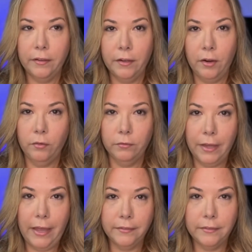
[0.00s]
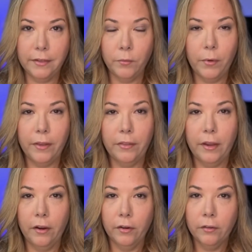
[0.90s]
you know, less than what
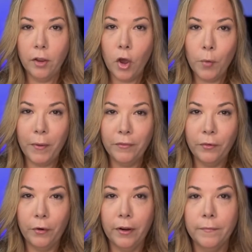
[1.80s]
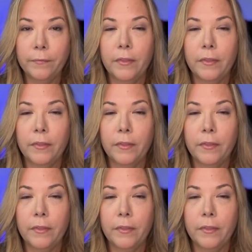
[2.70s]
they're hoping for,